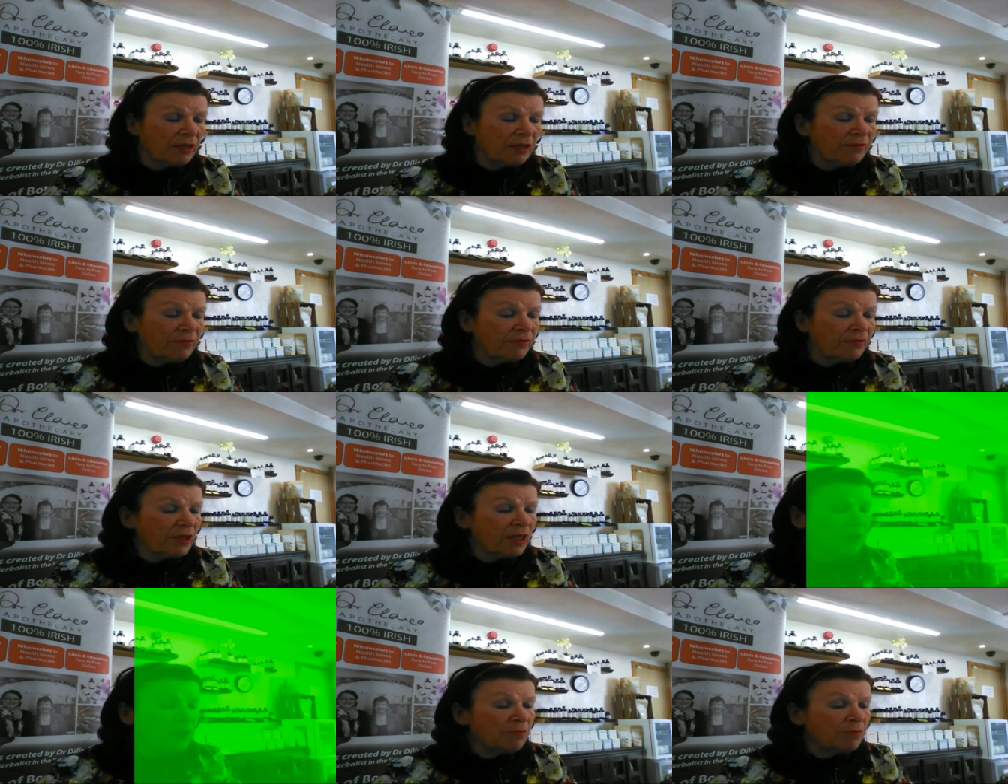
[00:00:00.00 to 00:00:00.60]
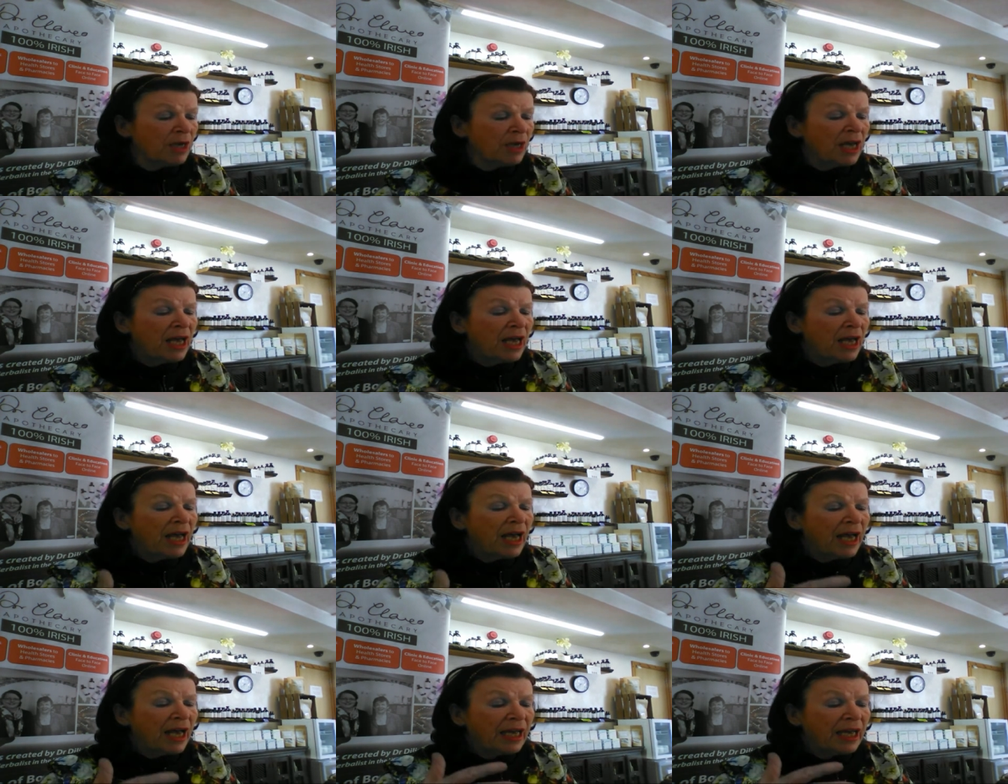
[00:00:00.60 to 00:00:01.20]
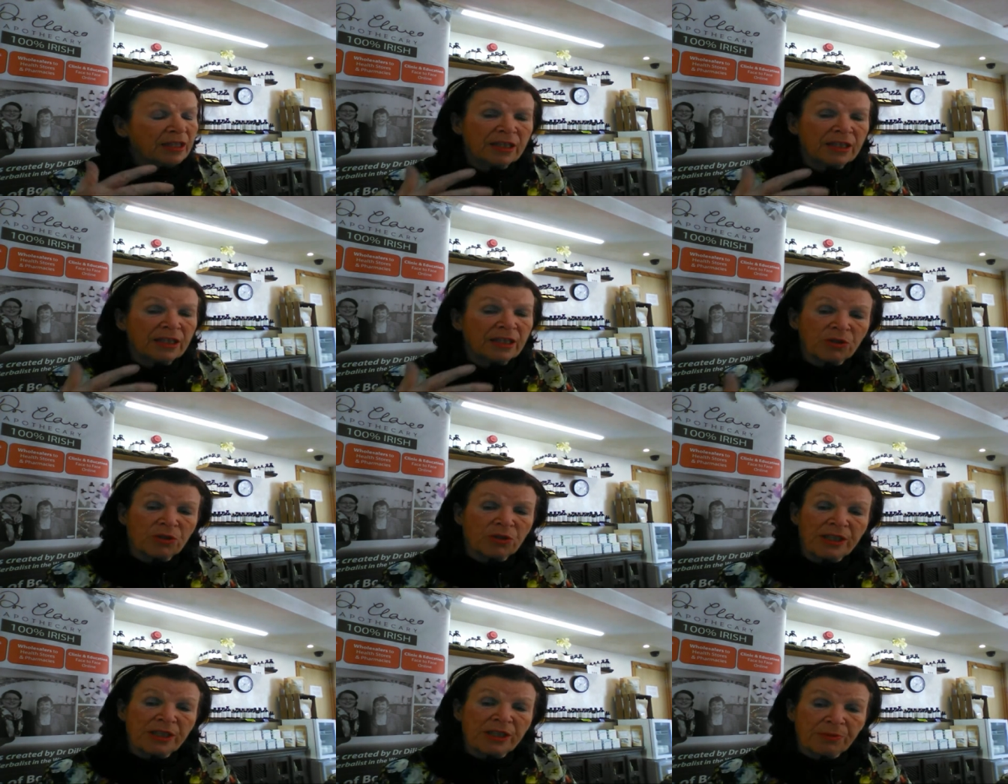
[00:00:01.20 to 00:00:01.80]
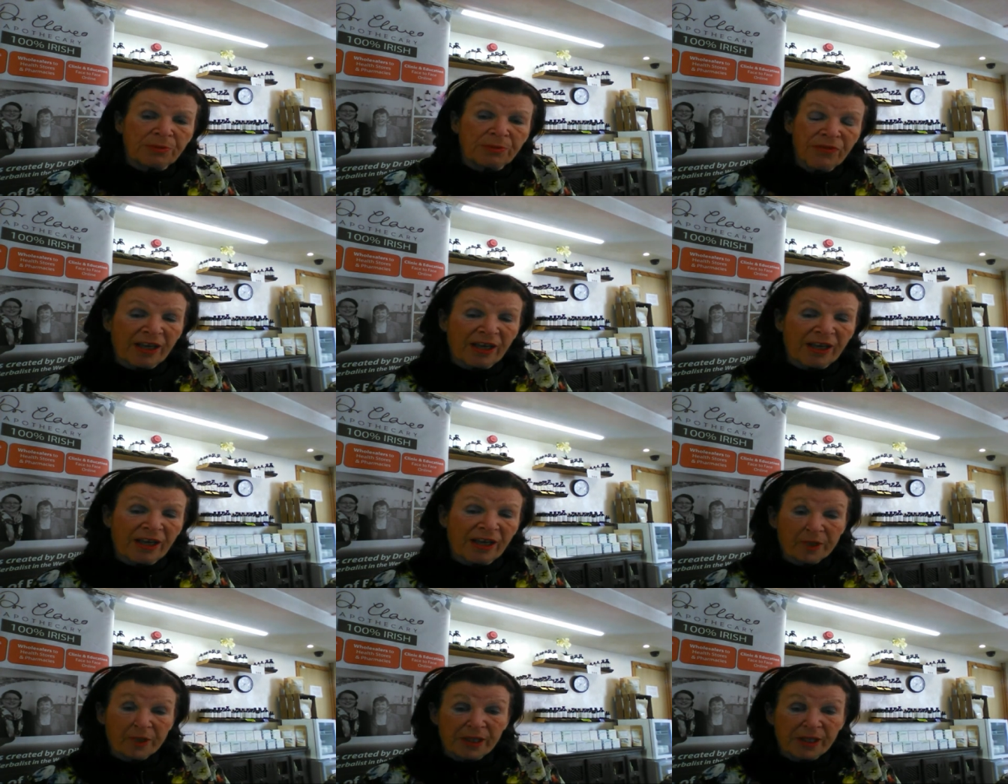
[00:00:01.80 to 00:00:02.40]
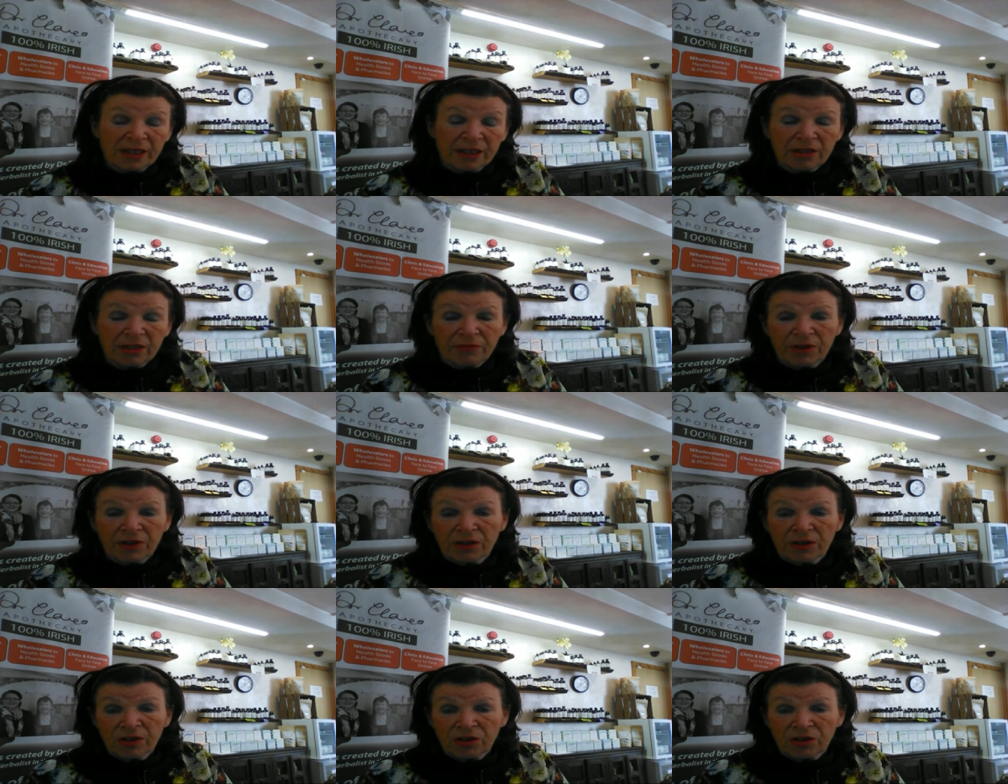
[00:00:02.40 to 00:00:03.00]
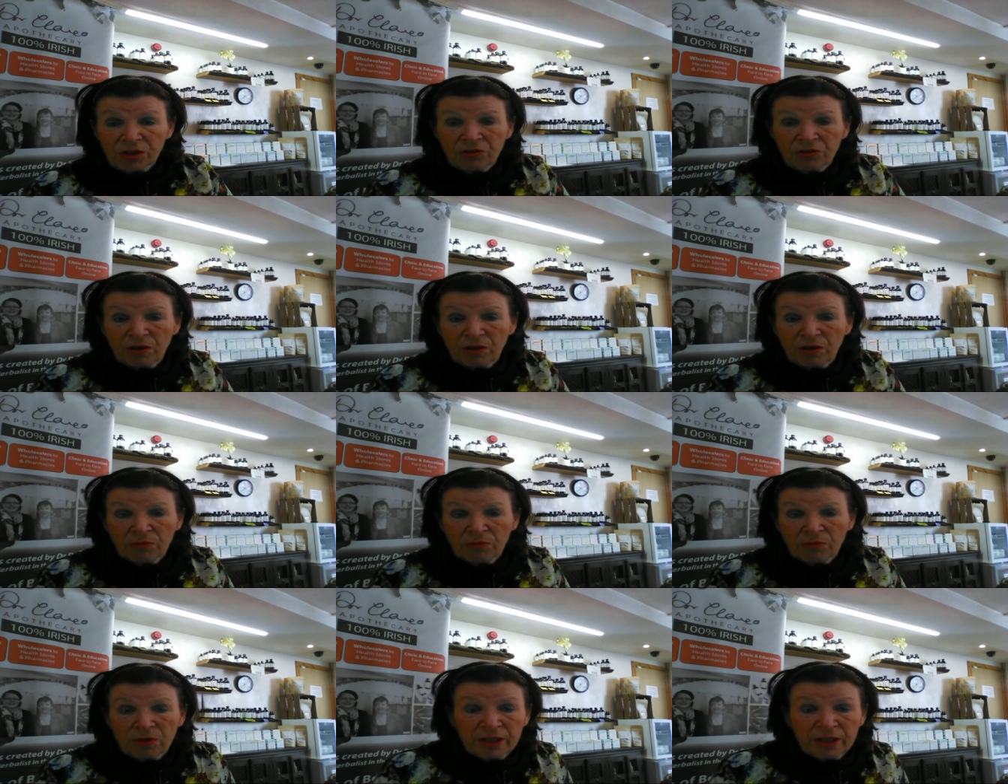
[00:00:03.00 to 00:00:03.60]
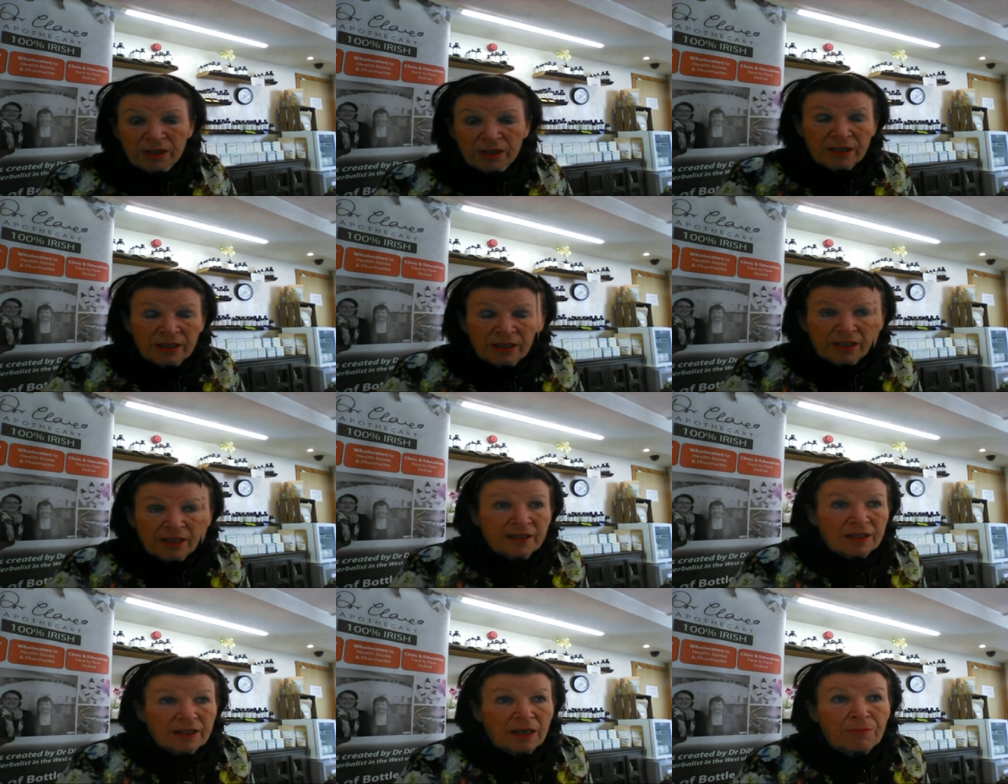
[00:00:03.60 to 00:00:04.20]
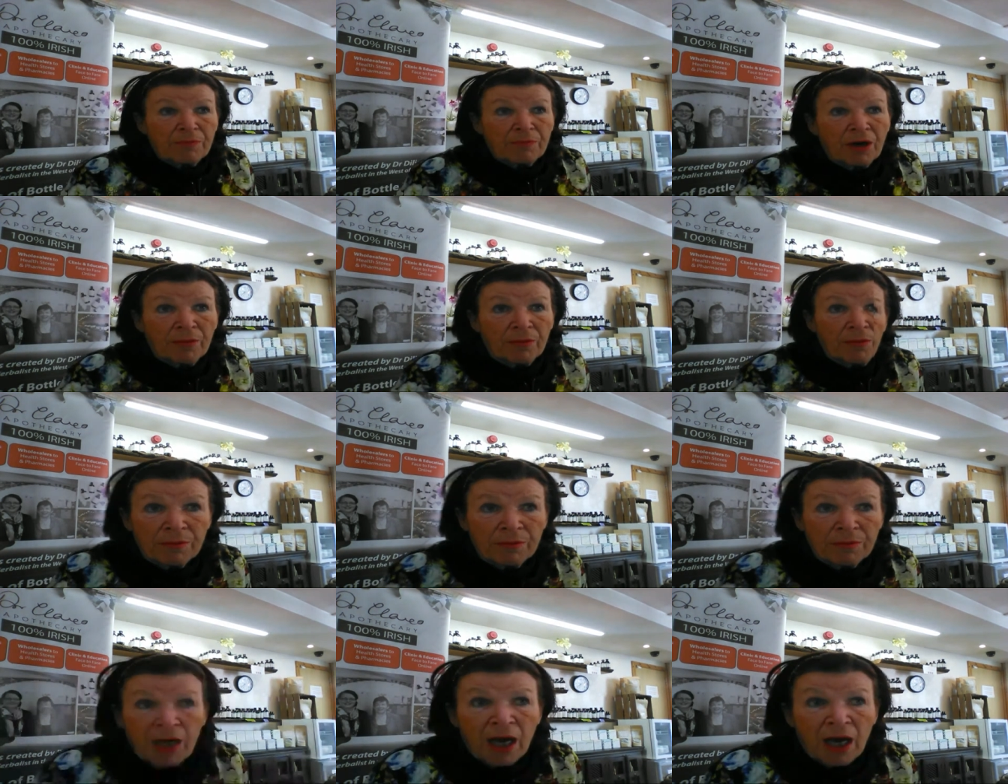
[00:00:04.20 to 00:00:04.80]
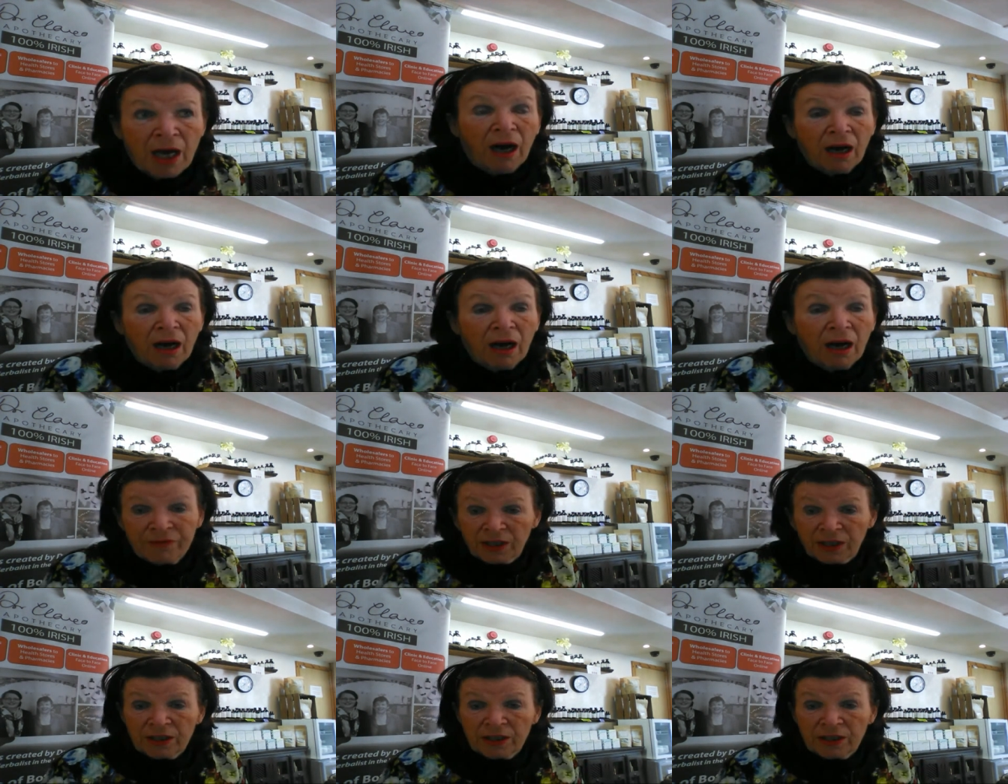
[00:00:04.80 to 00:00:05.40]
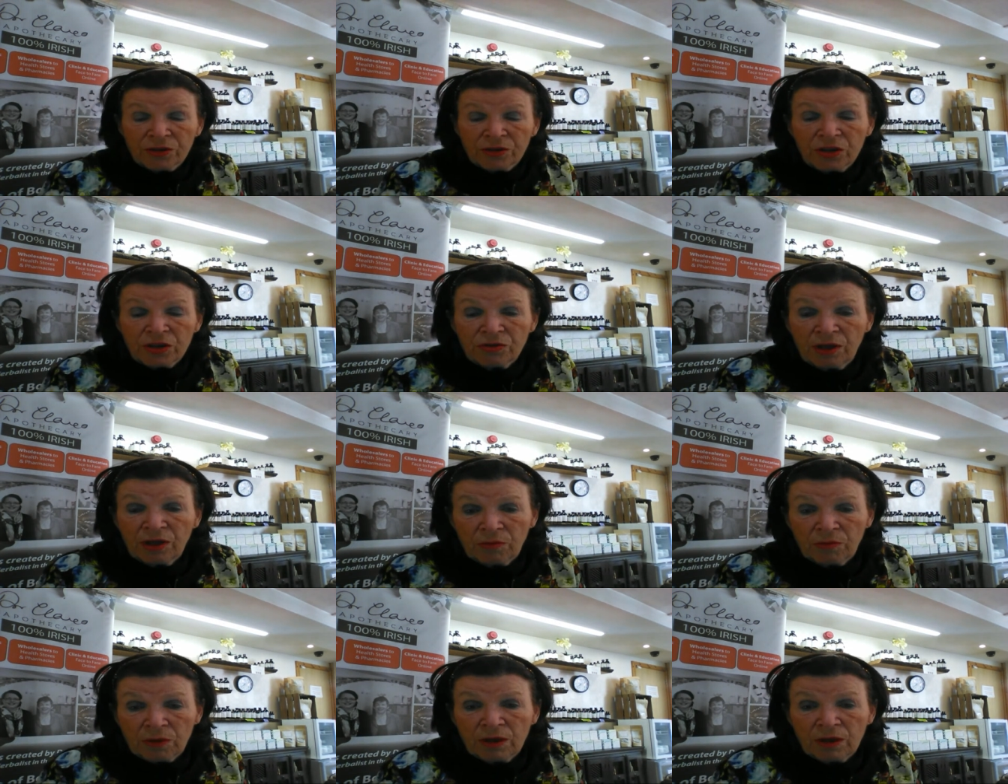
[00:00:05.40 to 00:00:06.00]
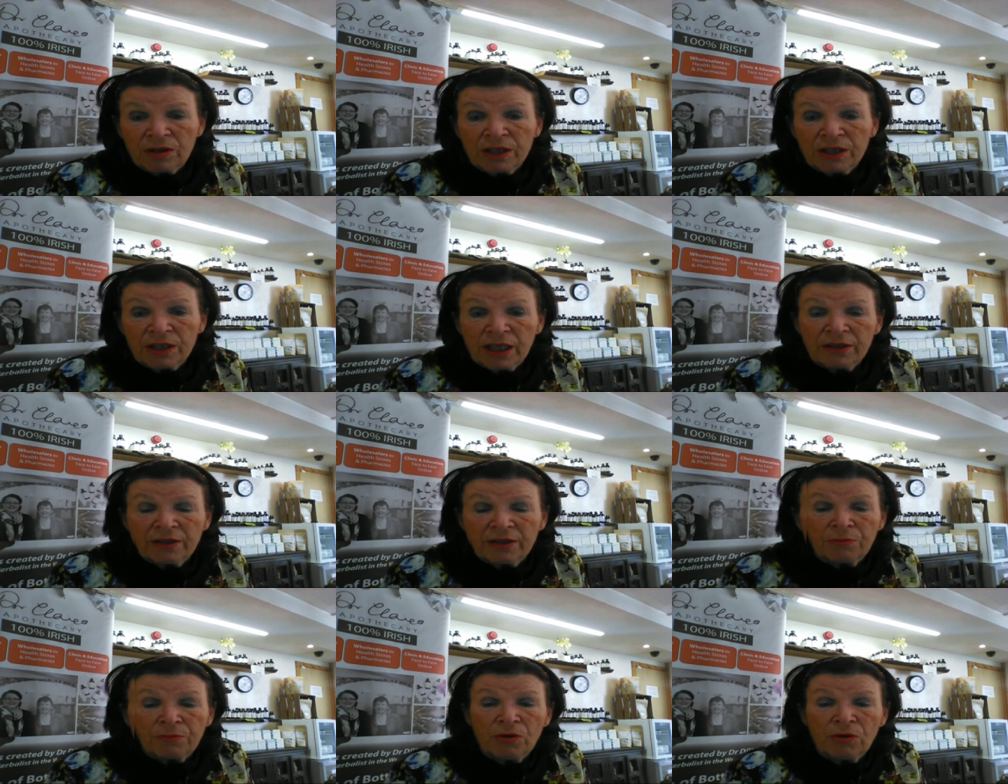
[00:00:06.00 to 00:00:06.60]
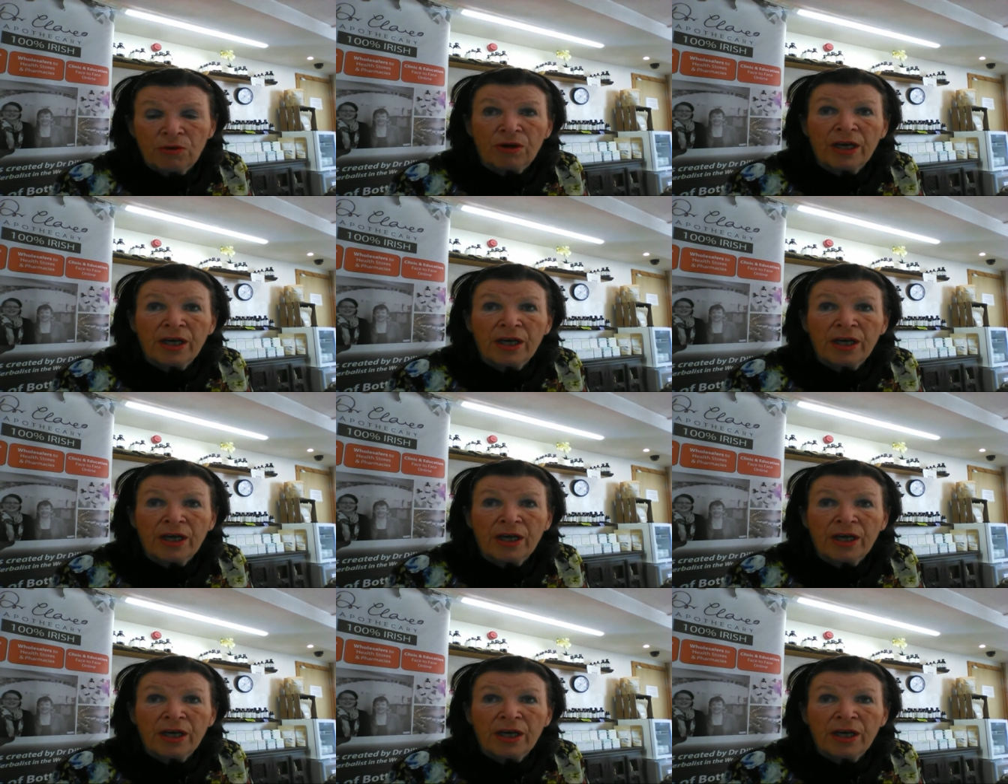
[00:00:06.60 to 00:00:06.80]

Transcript: Um, and in 25% of the industrial world, this is a problem of the industrial world. And the more